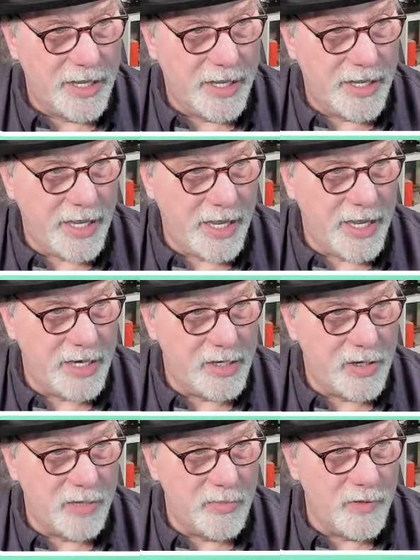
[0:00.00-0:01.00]
and
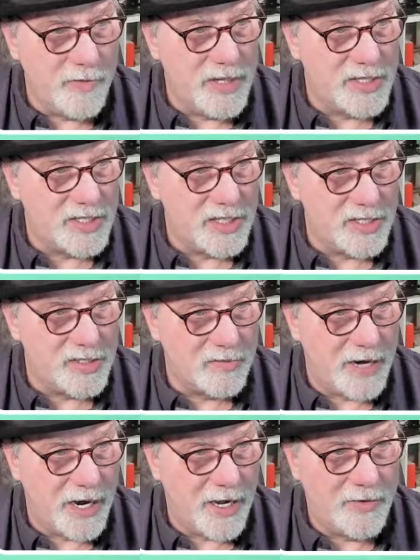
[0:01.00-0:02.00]
you can move these things
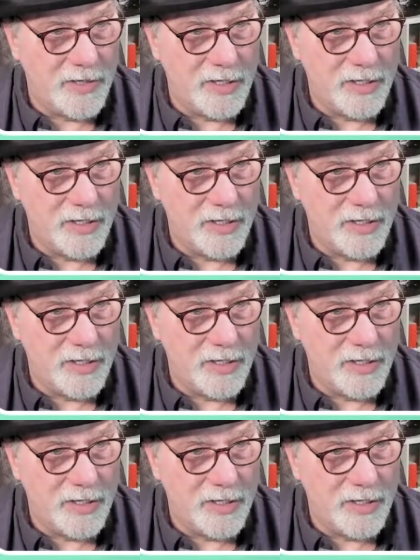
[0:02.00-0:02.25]
around.